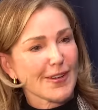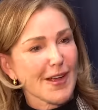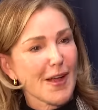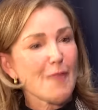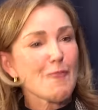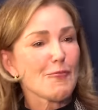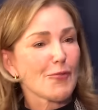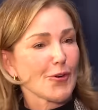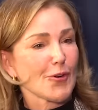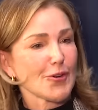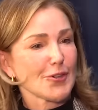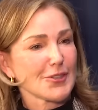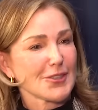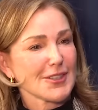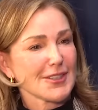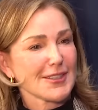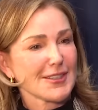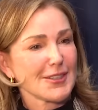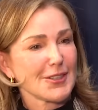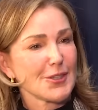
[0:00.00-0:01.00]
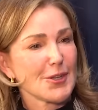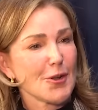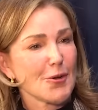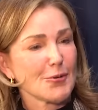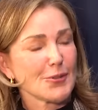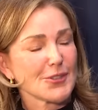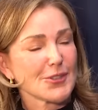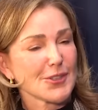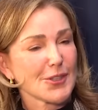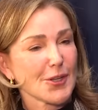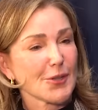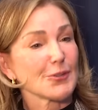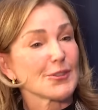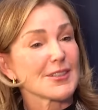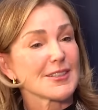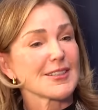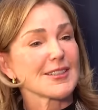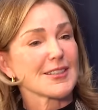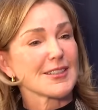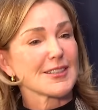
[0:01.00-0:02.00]
comfort, you know, was to go
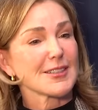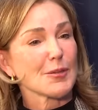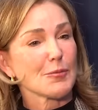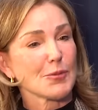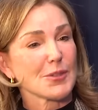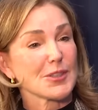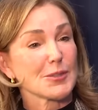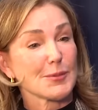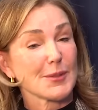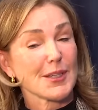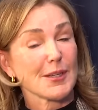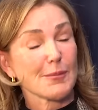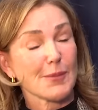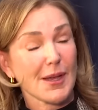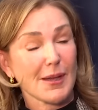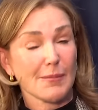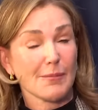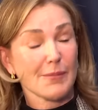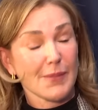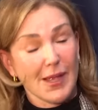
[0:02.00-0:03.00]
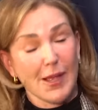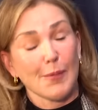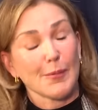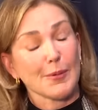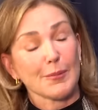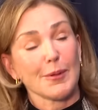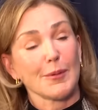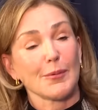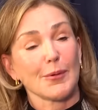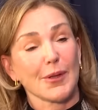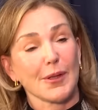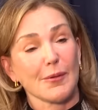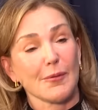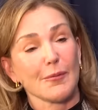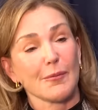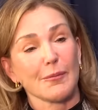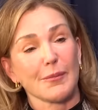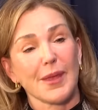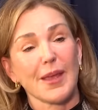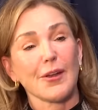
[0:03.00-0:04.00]
listen to someone speak about helping people get
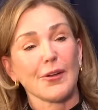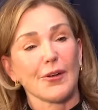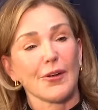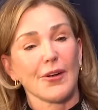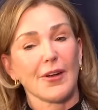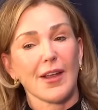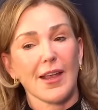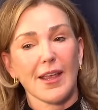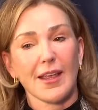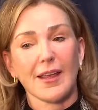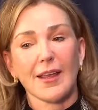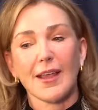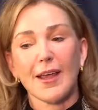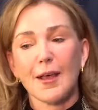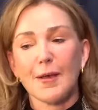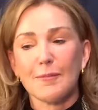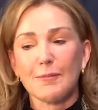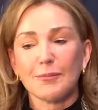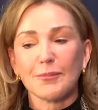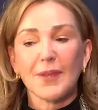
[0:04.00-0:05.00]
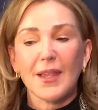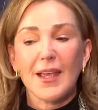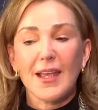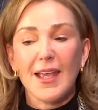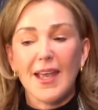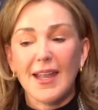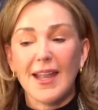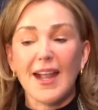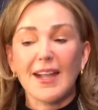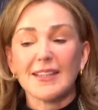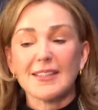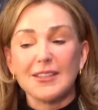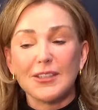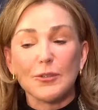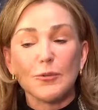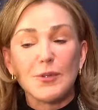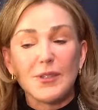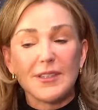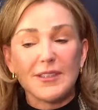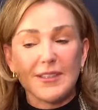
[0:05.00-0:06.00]
better and, um, and how to
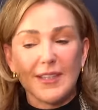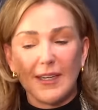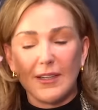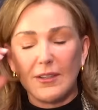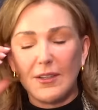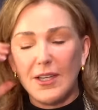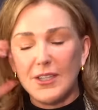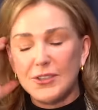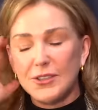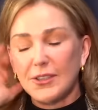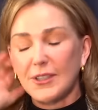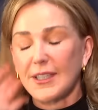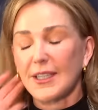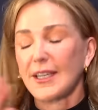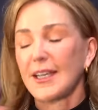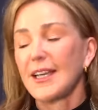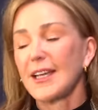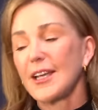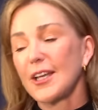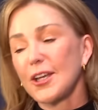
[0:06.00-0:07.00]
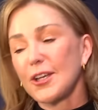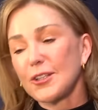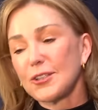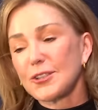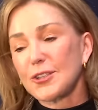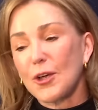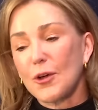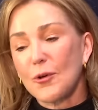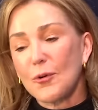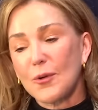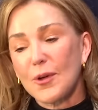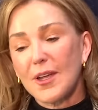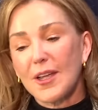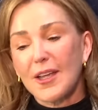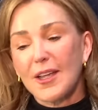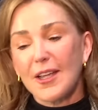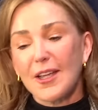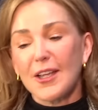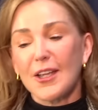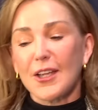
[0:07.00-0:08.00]
deal with it psychologically. So
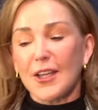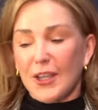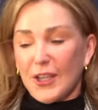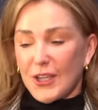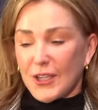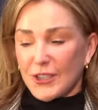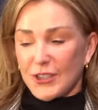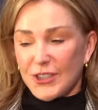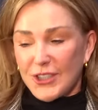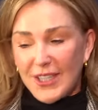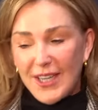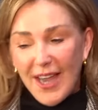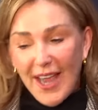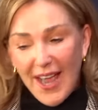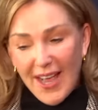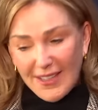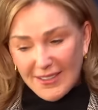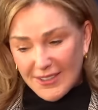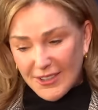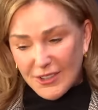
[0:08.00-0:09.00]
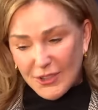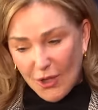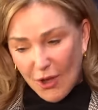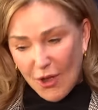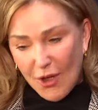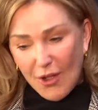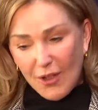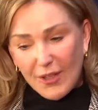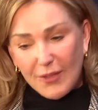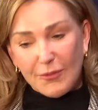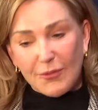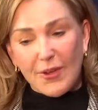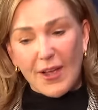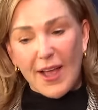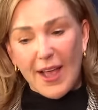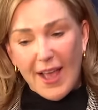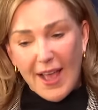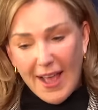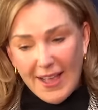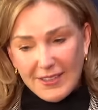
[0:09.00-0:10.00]
she asked us all if,
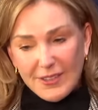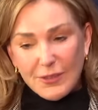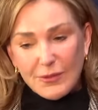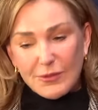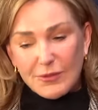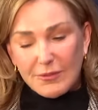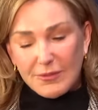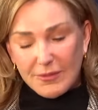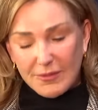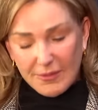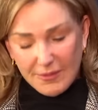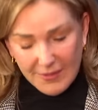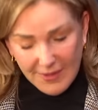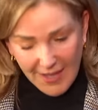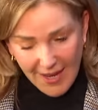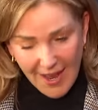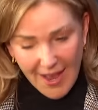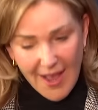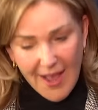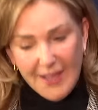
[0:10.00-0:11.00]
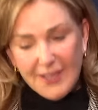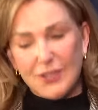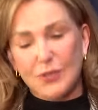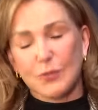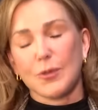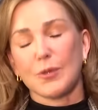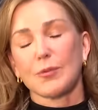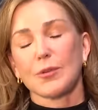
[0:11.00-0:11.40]
as a cast, we